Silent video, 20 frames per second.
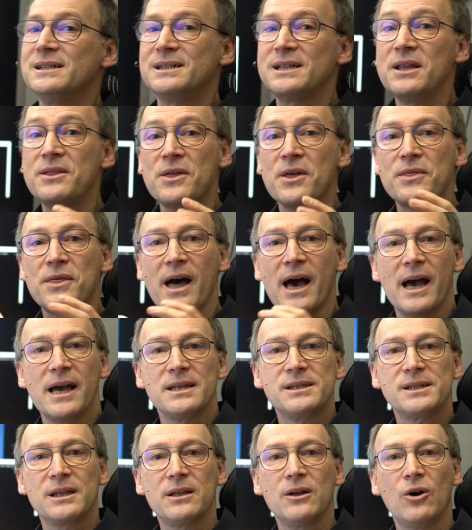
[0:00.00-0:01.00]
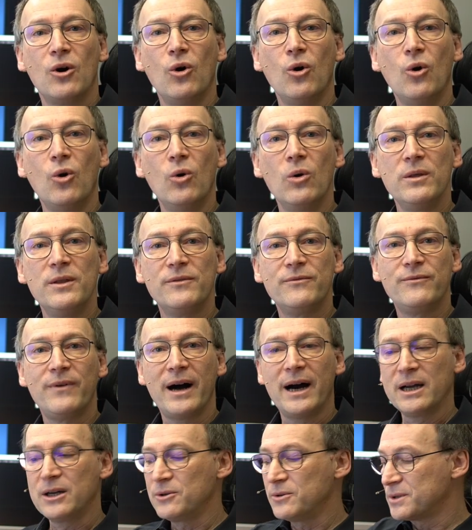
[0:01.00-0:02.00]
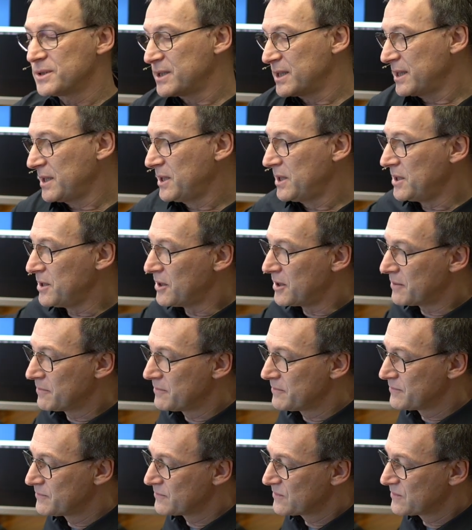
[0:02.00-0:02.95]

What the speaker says: synthesized all the values here.